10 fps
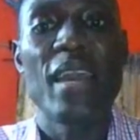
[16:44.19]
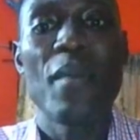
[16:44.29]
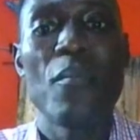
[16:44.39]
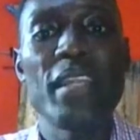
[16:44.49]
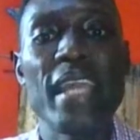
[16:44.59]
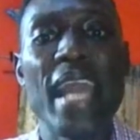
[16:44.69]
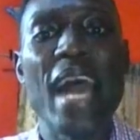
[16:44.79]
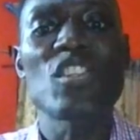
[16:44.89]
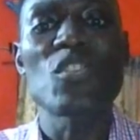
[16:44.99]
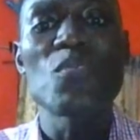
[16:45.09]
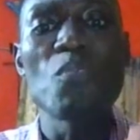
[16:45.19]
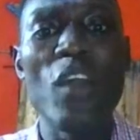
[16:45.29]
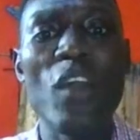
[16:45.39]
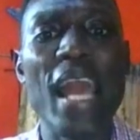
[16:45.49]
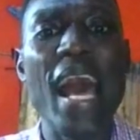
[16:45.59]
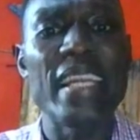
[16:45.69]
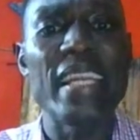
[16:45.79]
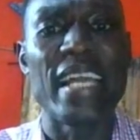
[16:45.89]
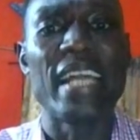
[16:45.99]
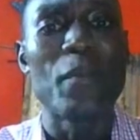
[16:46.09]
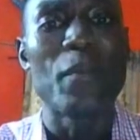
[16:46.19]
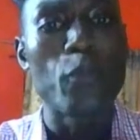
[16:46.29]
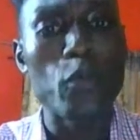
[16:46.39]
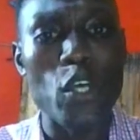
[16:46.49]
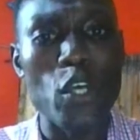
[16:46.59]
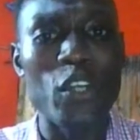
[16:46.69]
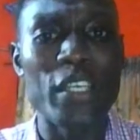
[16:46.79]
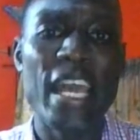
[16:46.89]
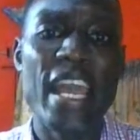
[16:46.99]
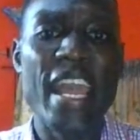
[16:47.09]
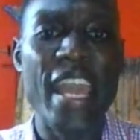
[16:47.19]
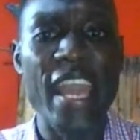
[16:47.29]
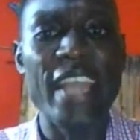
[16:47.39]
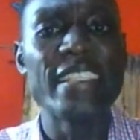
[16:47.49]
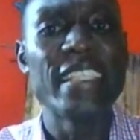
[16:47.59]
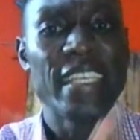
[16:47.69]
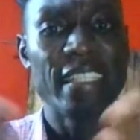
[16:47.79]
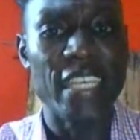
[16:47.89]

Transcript: but they are smaller than the proton and the